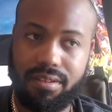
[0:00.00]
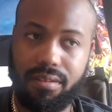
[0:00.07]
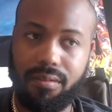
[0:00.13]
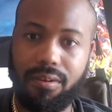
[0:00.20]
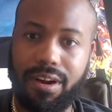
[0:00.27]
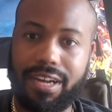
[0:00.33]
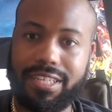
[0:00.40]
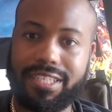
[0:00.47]

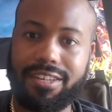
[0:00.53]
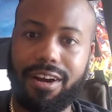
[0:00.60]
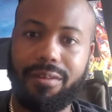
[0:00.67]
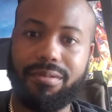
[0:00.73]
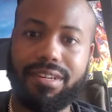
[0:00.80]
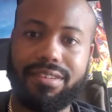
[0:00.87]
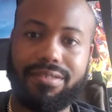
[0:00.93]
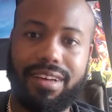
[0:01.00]
Well, I'll start
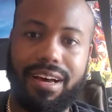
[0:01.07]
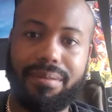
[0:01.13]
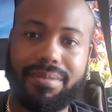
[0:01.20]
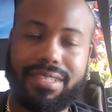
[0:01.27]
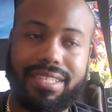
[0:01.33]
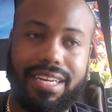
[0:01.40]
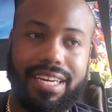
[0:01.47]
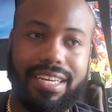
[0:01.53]
with this. I'm going to
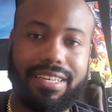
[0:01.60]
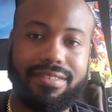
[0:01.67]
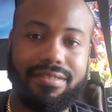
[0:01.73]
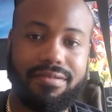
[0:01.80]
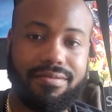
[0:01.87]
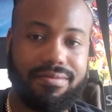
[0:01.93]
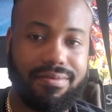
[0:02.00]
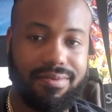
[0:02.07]
say
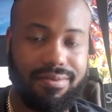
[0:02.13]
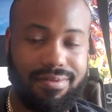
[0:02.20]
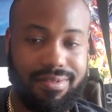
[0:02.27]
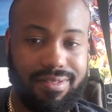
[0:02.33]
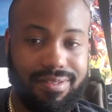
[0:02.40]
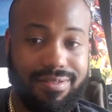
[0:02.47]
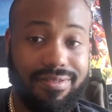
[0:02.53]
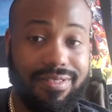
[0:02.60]

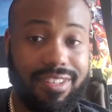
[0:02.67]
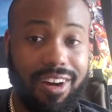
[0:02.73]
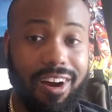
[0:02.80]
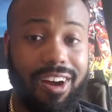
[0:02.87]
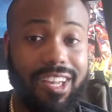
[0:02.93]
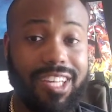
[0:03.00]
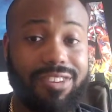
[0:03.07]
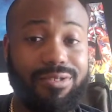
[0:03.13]

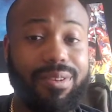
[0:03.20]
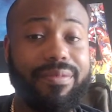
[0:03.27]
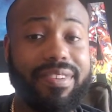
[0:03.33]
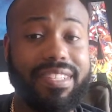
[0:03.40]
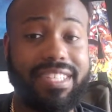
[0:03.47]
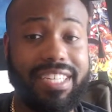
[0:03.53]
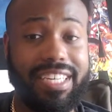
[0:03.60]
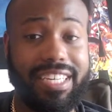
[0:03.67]
Harley Quinn
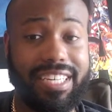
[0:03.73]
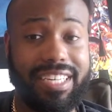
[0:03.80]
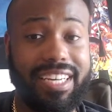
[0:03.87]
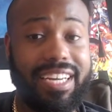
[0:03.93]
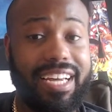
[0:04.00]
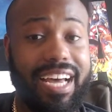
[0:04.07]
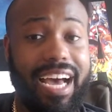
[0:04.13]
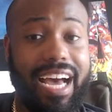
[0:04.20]
fatigue.
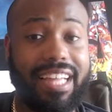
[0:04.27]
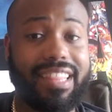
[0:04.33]
I